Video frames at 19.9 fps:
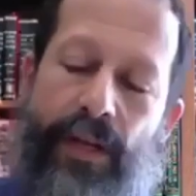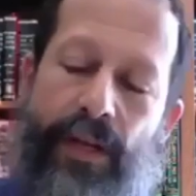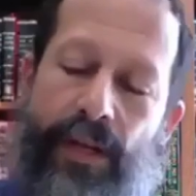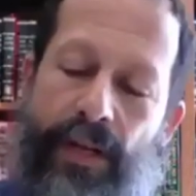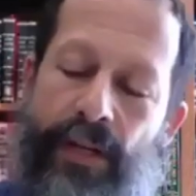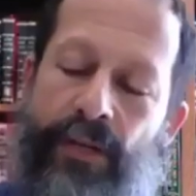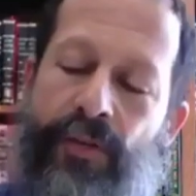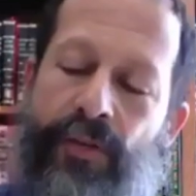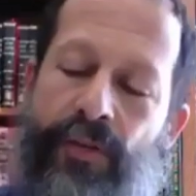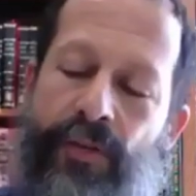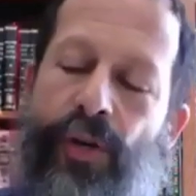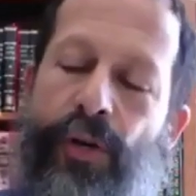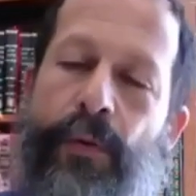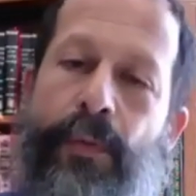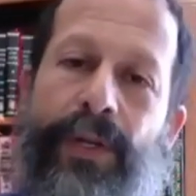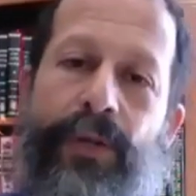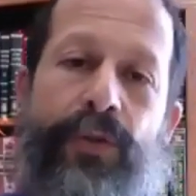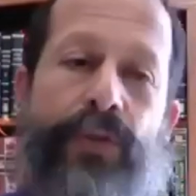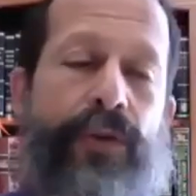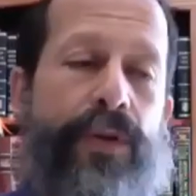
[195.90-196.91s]
enjoy
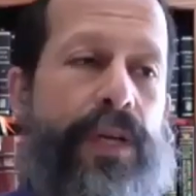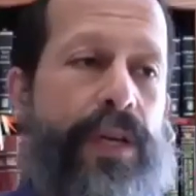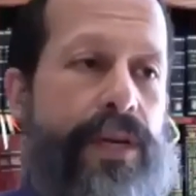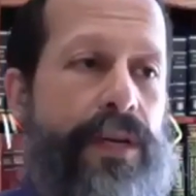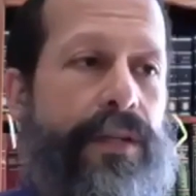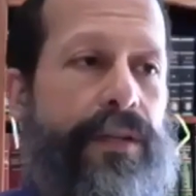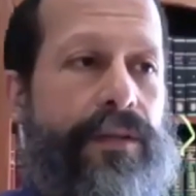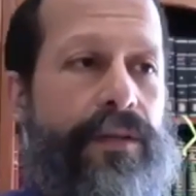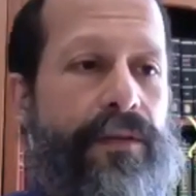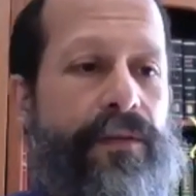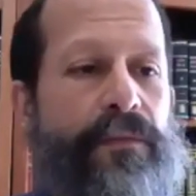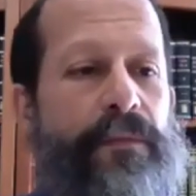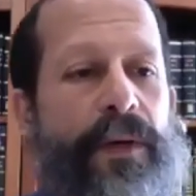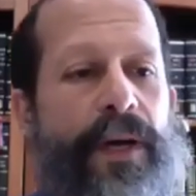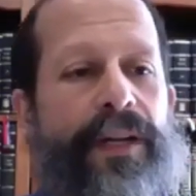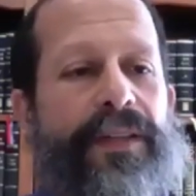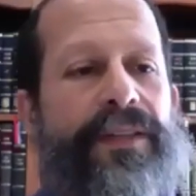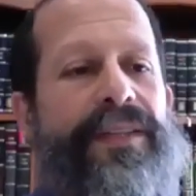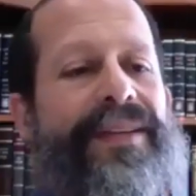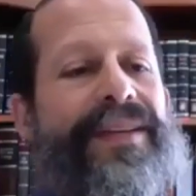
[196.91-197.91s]
what you eat,
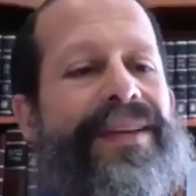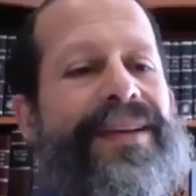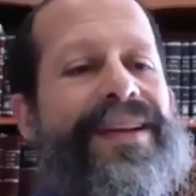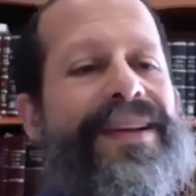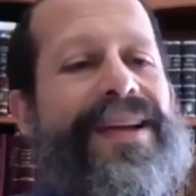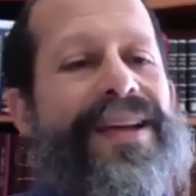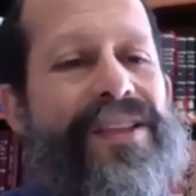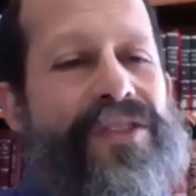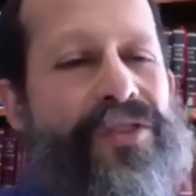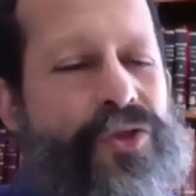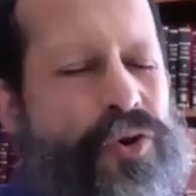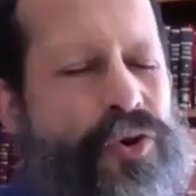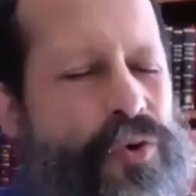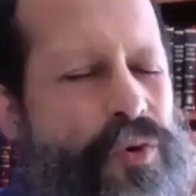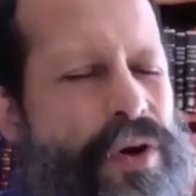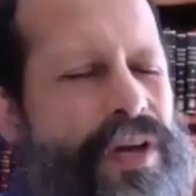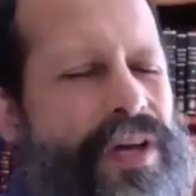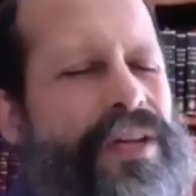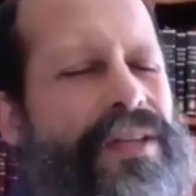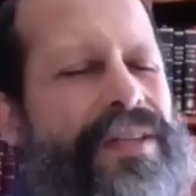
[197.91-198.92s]
but
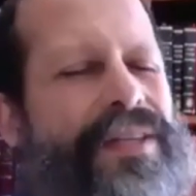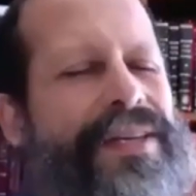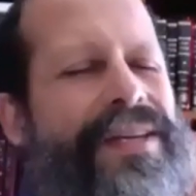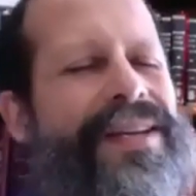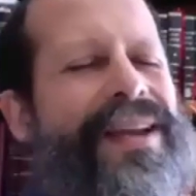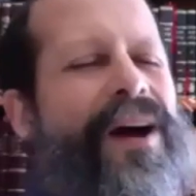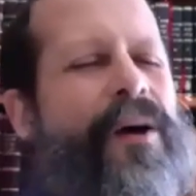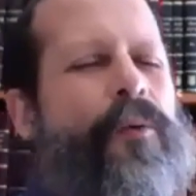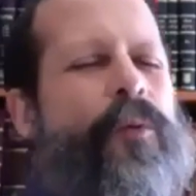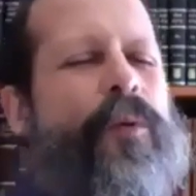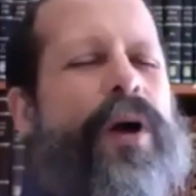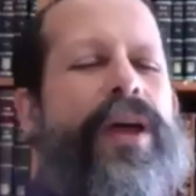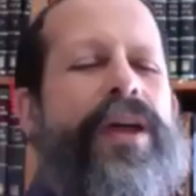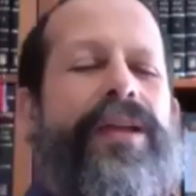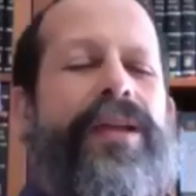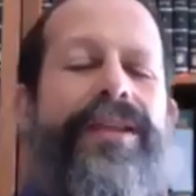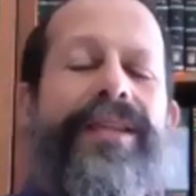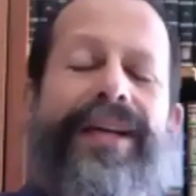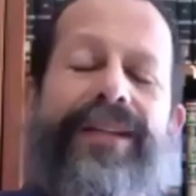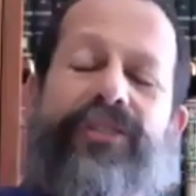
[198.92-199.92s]
doing it in a
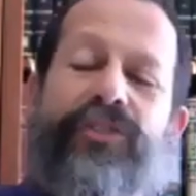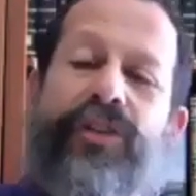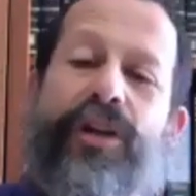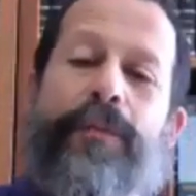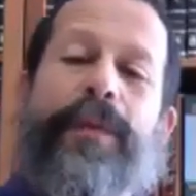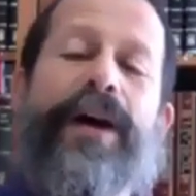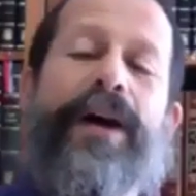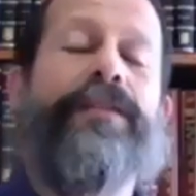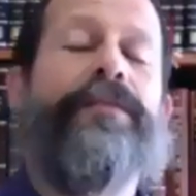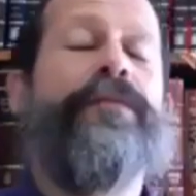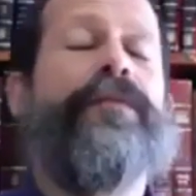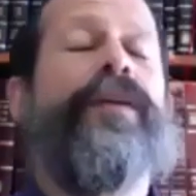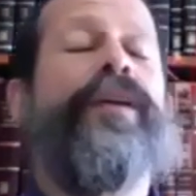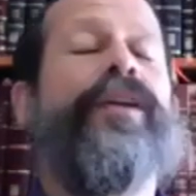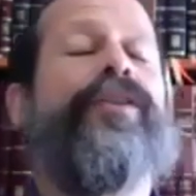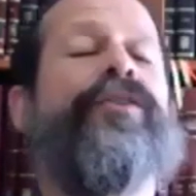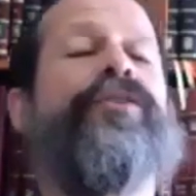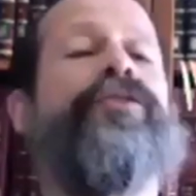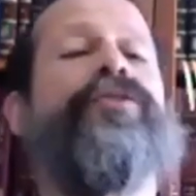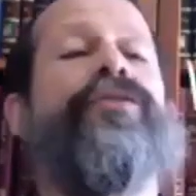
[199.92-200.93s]
way that Shabbat
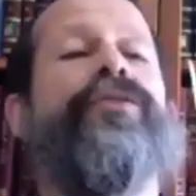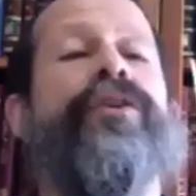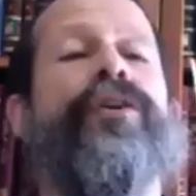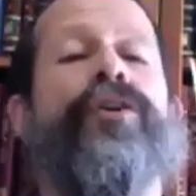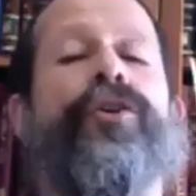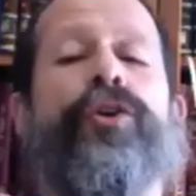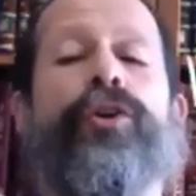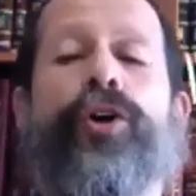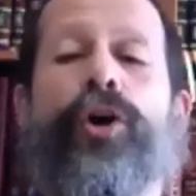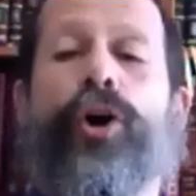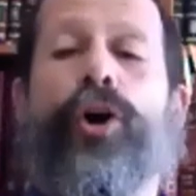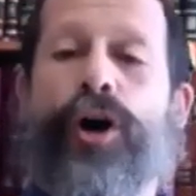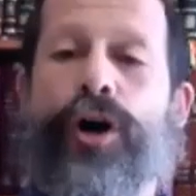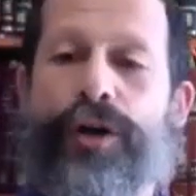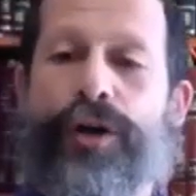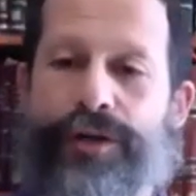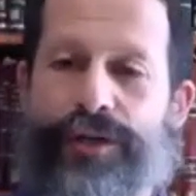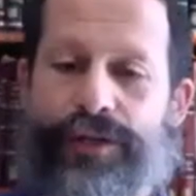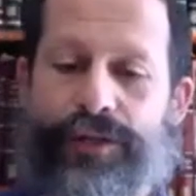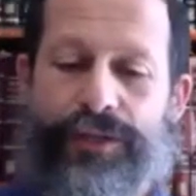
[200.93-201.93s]
feels
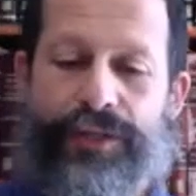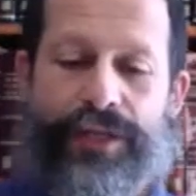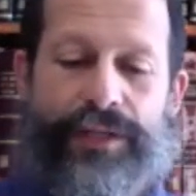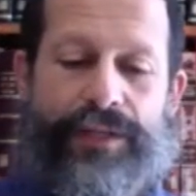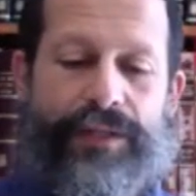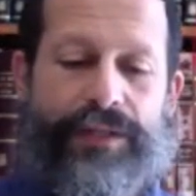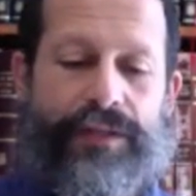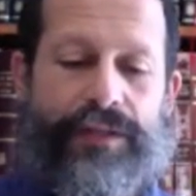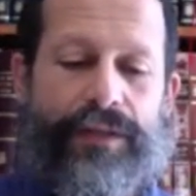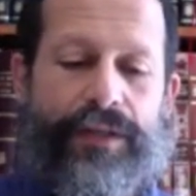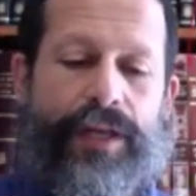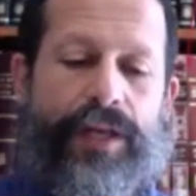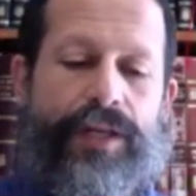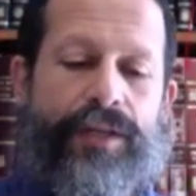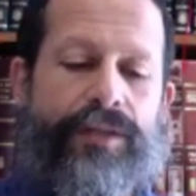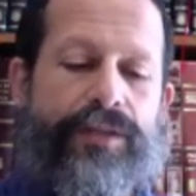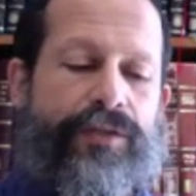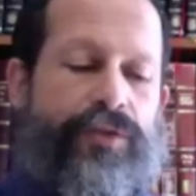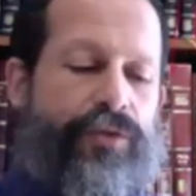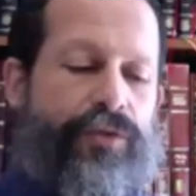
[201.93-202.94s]
honored, that
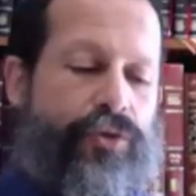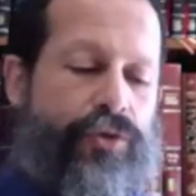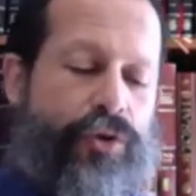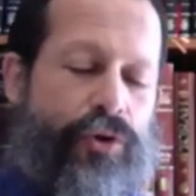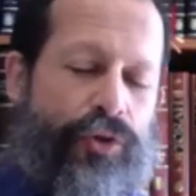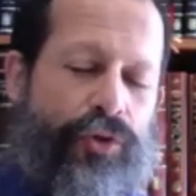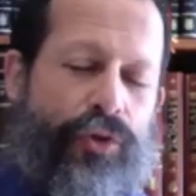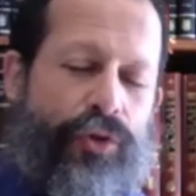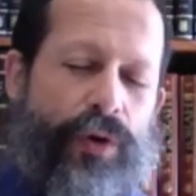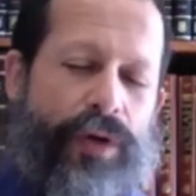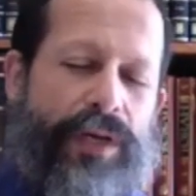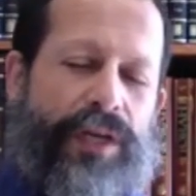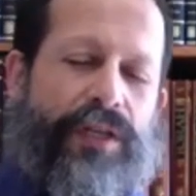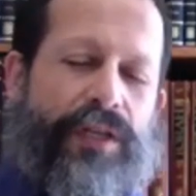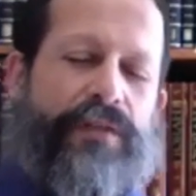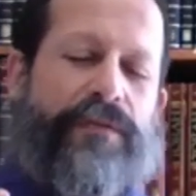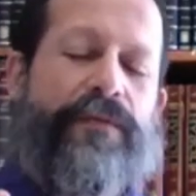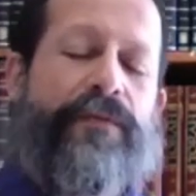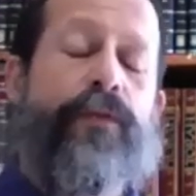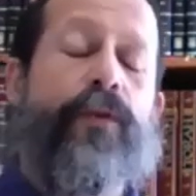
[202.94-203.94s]
you're doing
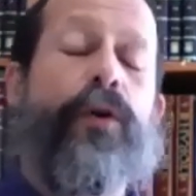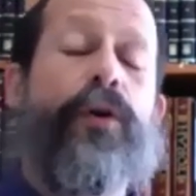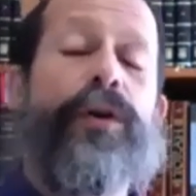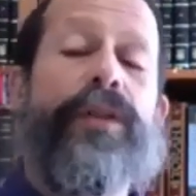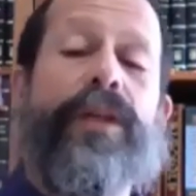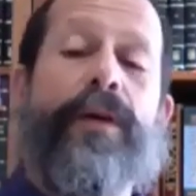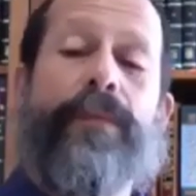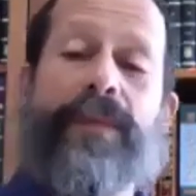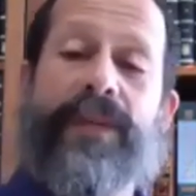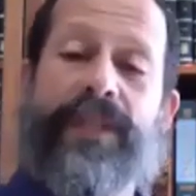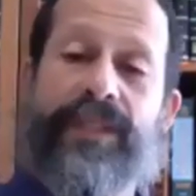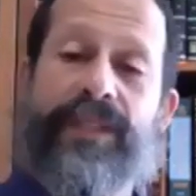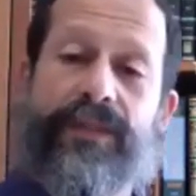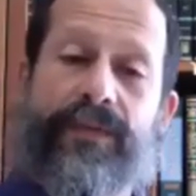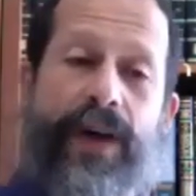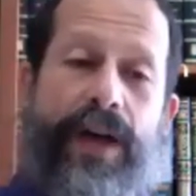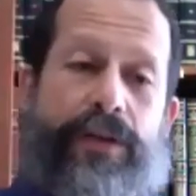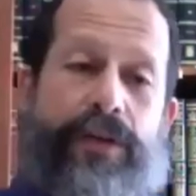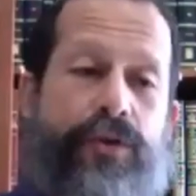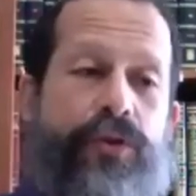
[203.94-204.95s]
it for the
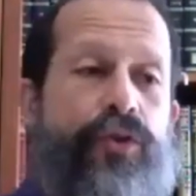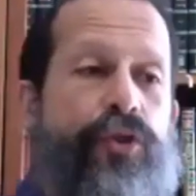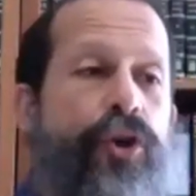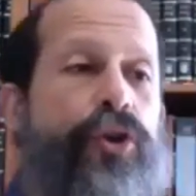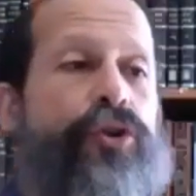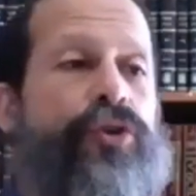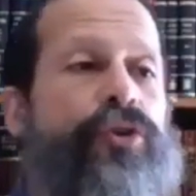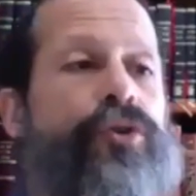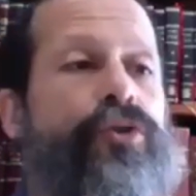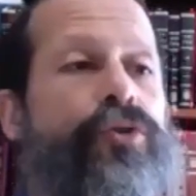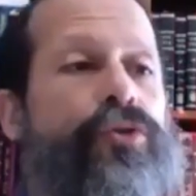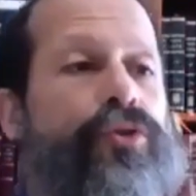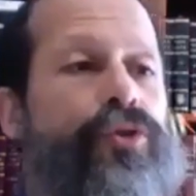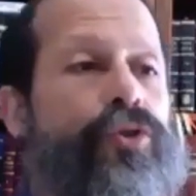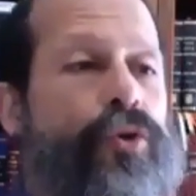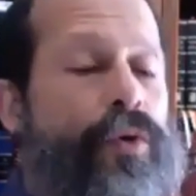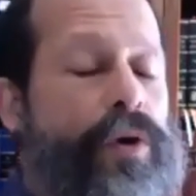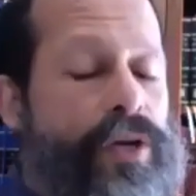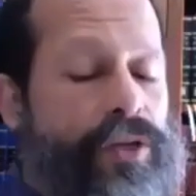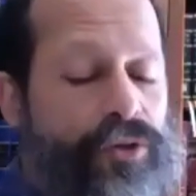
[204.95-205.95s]
mitzvah. You don't
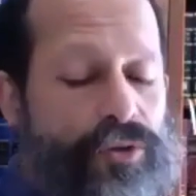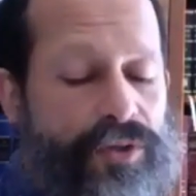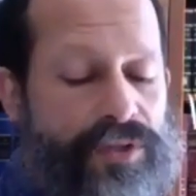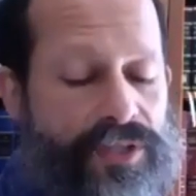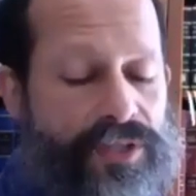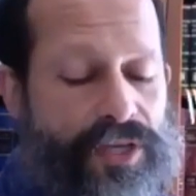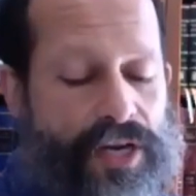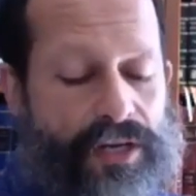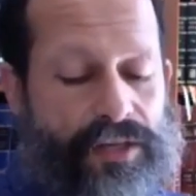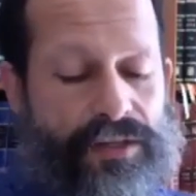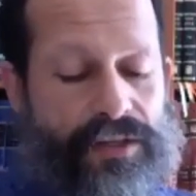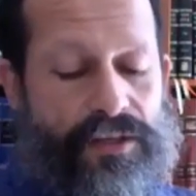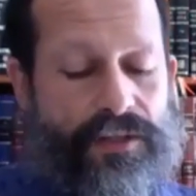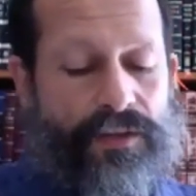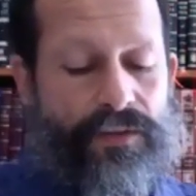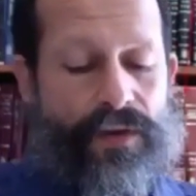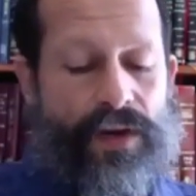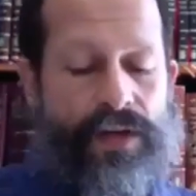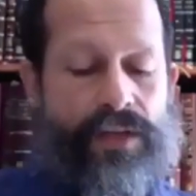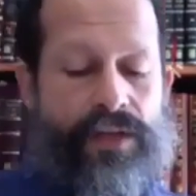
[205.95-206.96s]
do it to
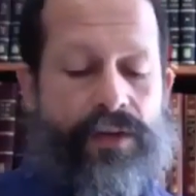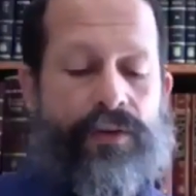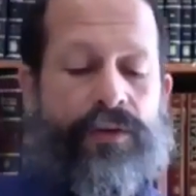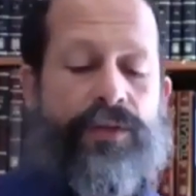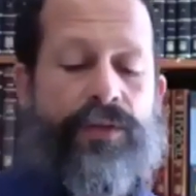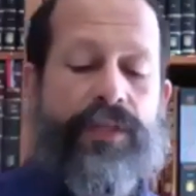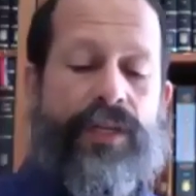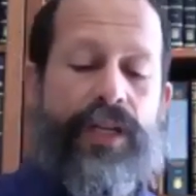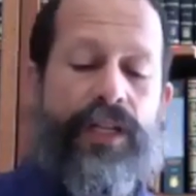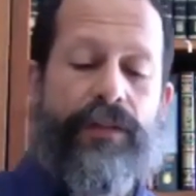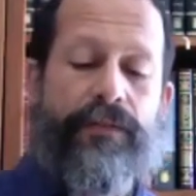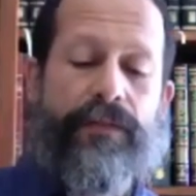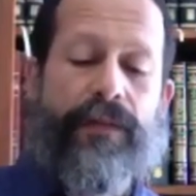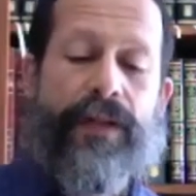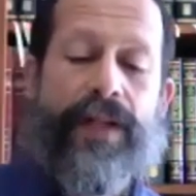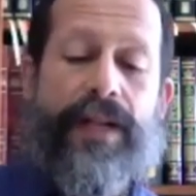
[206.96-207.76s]
satisfy yourself.